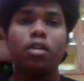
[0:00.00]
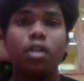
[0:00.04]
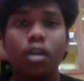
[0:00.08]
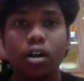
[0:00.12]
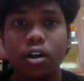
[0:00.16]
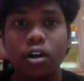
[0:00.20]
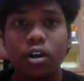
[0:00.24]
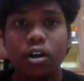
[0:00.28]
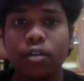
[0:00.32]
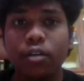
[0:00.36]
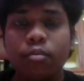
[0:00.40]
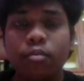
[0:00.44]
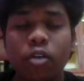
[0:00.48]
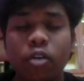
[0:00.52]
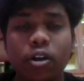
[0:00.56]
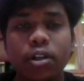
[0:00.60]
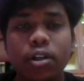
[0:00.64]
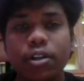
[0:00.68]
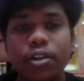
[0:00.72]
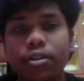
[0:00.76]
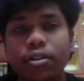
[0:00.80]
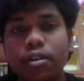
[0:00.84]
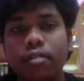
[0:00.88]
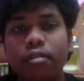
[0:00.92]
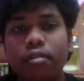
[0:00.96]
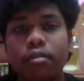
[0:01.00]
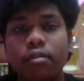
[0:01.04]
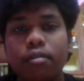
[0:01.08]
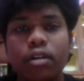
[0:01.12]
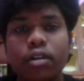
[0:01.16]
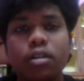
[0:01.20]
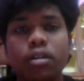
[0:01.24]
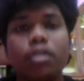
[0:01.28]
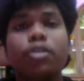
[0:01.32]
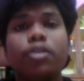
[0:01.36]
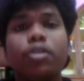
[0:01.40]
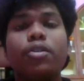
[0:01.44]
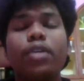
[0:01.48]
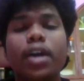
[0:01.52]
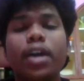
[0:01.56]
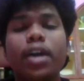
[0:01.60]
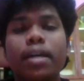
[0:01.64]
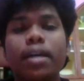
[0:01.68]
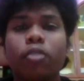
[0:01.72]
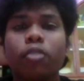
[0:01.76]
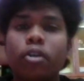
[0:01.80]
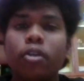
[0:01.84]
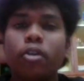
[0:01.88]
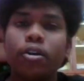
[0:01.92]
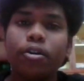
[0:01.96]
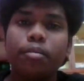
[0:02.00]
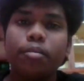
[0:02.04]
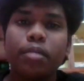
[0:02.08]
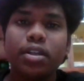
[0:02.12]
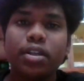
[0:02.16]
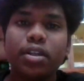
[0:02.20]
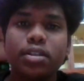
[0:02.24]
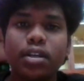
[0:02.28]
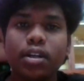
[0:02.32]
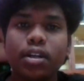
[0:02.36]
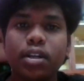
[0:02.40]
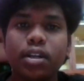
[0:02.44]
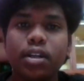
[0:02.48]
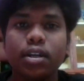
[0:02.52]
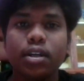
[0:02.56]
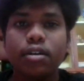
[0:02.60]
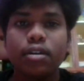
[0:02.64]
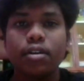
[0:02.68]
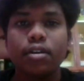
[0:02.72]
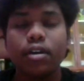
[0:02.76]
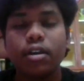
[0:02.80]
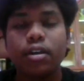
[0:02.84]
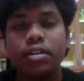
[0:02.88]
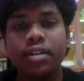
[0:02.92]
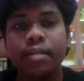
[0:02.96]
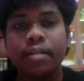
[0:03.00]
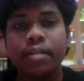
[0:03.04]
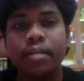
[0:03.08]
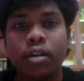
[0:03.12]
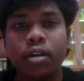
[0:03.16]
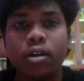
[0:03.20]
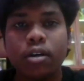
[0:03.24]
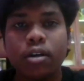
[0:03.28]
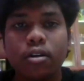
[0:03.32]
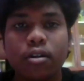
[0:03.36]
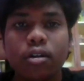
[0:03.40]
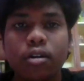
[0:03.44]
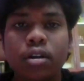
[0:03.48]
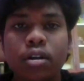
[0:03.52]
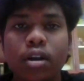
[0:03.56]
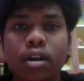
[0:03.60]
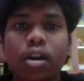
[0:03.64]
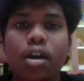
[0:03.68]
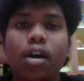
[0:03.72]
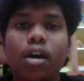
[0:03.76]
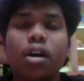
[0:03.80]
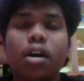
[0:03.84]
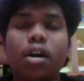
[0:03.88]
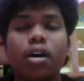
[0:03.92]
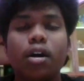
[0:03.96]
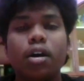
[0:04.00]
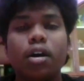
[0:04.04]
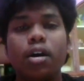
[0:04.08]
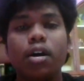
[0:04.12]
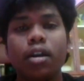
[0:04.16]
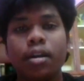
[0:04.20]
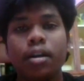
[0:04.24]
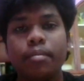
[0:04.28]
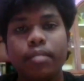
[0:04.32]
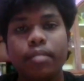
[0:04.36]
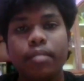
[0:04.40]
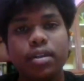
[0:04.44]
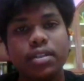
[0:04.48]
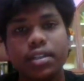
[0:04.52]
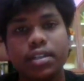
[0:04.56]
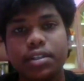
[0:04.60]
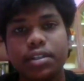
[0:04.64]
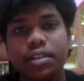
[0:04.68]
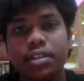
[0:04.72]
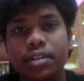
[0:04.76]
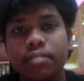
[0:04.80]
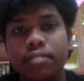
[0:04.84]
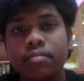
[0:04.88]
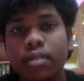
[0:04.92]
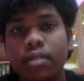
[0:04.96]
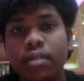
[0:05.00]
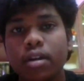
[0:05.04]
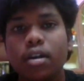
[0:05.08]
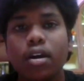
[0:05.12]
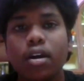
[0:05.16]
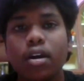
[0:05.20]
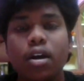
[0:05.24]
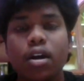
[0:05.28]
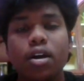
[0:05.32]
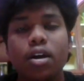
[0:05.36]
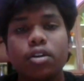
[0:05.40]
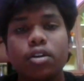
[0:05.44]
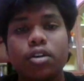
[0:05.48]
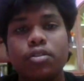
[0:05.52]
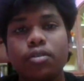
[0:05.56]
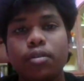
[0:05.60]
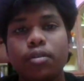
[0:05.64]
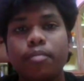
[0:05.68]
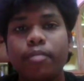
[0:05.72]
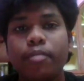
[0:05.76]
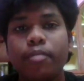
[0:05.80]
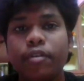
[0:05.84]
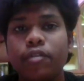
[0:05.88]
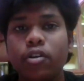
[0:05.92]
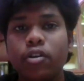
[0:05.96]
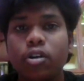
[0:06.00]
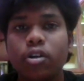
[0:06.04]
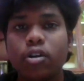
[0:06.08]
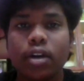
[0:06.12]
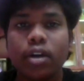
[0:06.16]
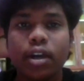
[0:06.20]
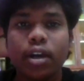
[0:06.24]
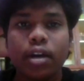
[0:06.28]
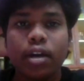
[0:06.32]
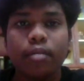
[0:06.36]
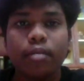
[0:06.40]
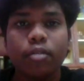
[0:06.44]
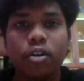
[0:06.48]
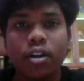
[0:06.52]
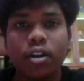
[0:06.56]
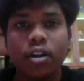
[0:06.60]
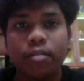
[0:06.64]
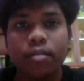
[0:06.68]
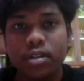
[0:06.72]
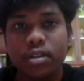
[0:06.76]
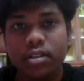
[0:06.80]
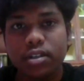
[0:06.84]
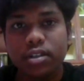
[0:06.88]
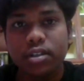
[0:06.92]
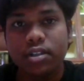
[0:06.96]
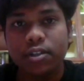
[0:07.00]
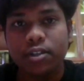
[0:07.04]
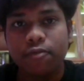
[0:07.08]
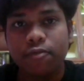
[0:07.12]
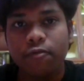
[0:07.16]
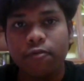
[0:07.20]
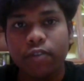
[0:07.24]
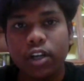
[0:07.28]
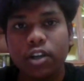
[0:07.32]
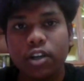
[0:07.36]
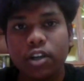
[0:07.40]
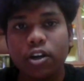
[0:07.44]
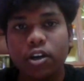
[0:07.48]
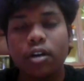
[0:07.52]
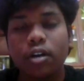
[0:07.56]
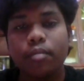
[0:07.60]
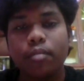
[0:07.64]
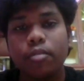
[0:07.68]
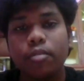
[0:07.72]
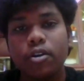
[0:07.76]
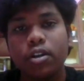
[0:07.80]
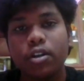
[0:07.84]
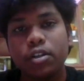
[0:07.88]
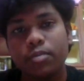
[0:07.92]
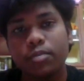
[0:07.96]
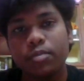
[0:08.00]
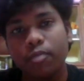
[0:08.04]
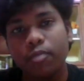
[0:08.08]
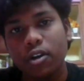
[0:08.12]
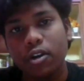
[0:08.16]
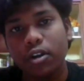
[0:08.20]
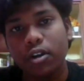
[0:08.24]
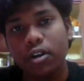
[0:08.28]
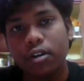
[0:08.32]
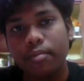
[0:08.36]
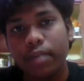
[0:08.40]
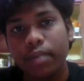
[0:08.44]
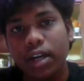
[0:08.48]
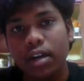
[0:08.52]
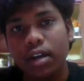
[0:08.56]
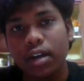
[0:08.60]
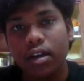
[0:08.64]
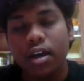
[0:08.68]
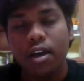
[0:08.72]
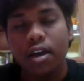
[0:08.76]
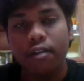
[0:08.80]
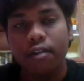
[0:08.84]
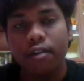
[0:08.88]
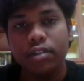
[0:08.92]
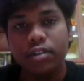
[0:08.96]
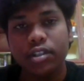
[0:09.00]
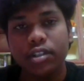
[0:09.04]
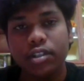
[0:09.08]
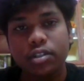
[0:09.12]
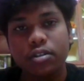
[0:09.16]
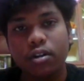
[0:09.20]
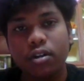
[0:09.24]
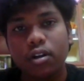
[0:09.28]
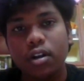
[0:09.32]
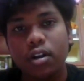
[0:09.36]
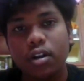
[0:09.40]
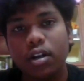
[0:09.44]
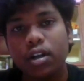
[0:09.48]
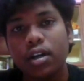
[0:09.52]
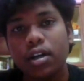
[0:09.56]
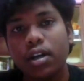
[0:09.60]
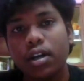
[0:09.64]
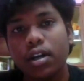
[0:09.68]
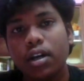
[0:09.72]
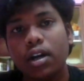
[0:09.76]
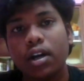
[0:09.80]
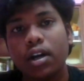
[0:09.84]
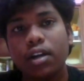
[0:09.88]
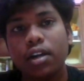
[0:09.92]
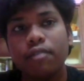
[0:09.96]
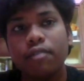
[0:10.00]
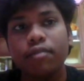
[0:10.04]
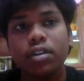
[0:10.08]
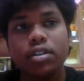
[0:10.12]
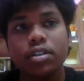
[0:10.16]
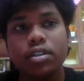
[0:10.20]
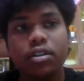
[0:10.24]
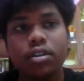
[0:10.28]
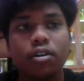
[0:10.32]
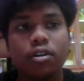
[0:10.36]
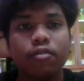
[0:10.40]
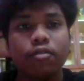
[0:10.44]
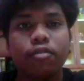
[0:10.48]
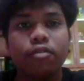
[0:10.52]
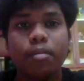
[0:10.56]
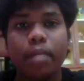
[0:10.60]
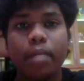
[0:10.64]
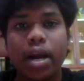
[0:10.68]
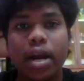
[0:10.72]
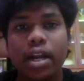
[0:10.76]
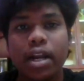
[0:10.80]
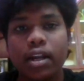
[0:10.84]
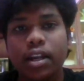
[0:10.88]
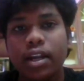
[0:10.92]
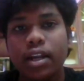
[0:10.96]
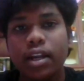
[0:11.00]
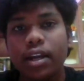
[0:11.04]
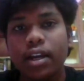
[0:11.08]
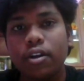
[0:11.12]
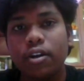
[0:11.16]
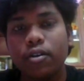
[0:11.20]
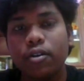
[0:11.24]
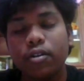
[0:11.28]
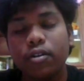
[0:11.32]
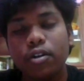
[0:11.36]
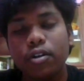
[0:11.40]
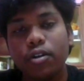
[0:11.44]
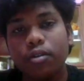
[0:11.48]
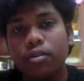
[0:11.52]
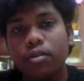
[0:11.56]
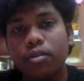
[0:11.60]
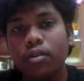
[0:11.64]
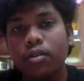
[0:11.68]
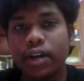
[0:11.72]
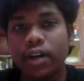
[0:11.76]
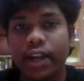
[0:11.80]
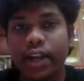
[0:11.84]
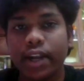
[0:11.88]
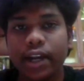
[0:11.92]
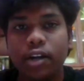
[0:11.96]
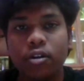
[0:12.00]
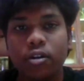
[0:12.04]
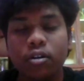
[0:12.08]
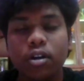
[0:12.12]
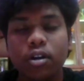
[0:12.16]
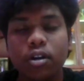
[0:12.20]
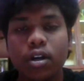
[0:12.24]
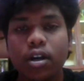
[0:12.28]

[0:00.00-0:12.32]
Good morning to everyone. Today I am going to present a seminar on number system. So before talking about number system, we'll talk about a small topic which is called conversion of binary code to gray code.